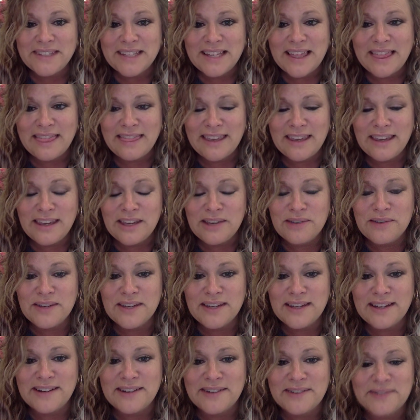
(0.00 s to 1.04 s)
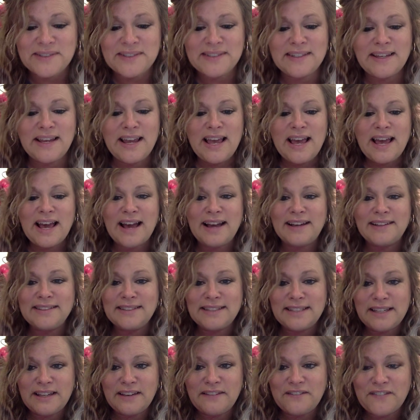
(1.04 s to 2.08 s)
Thank you, kiddos. I'll
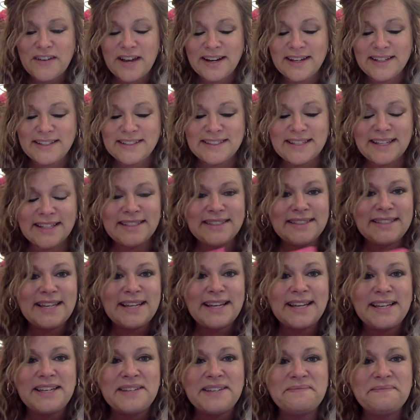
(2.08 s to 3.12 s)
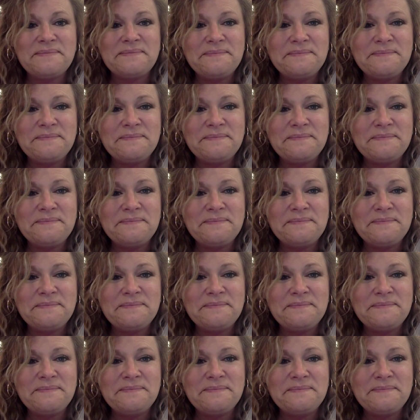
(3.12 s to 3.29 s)
see you in phonics next time.